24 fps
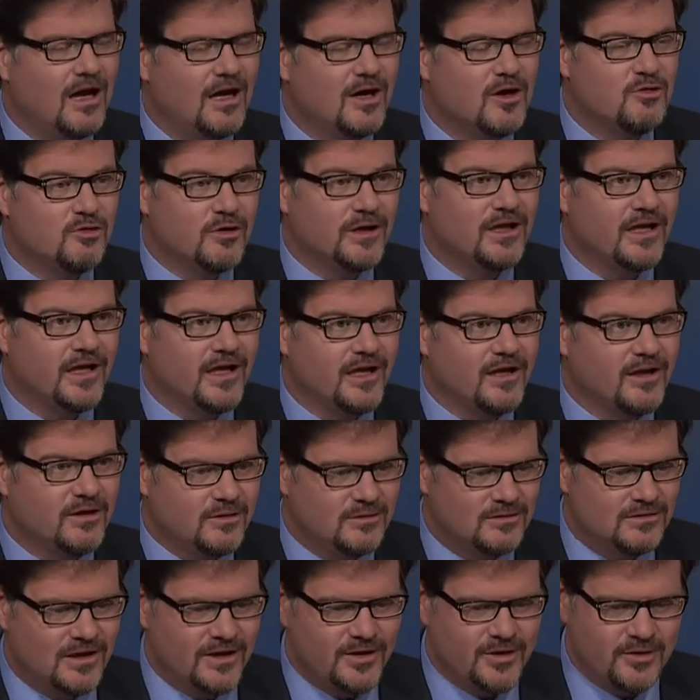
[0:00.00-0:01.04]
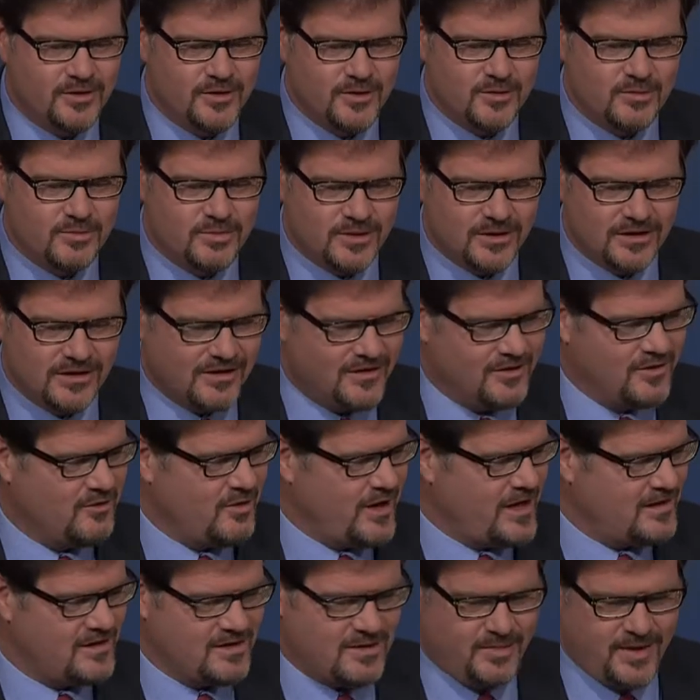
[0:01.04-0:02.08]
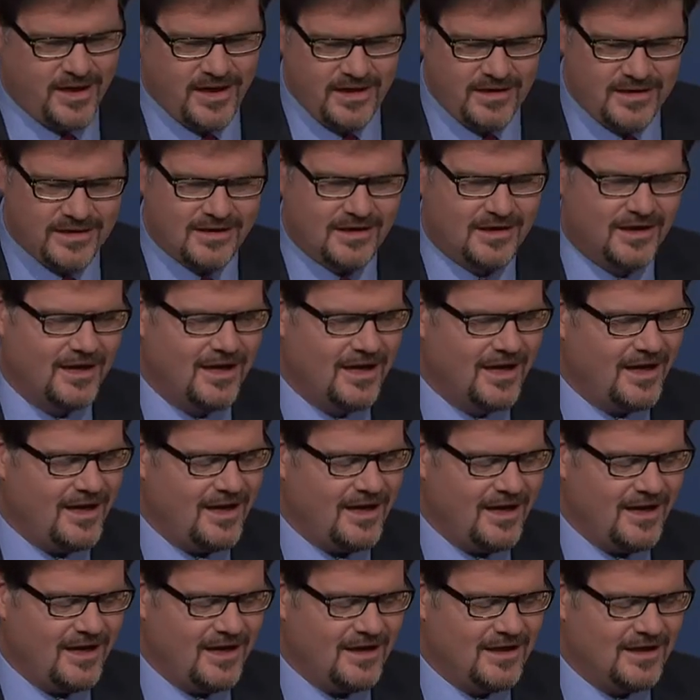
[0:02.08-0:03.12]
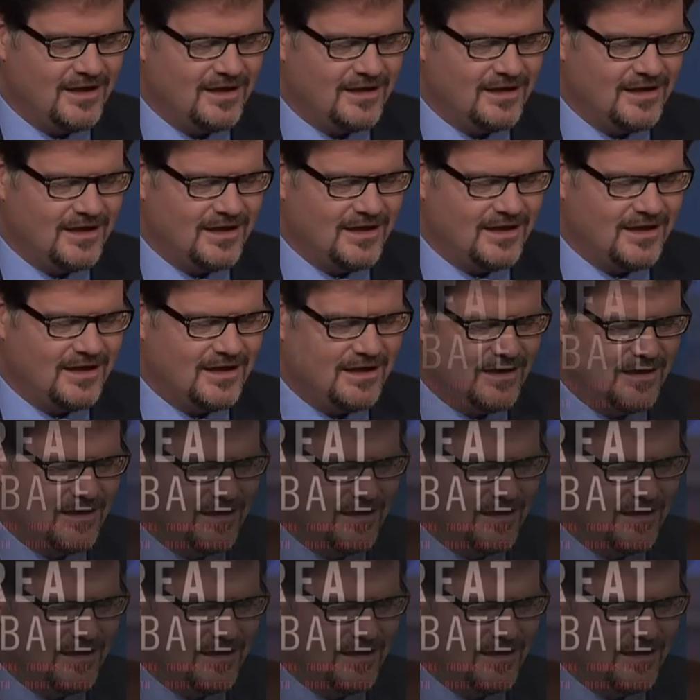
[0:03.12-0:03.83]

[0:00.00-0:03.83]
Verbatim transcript: grilling you on your new book, The Great Debate. And uh,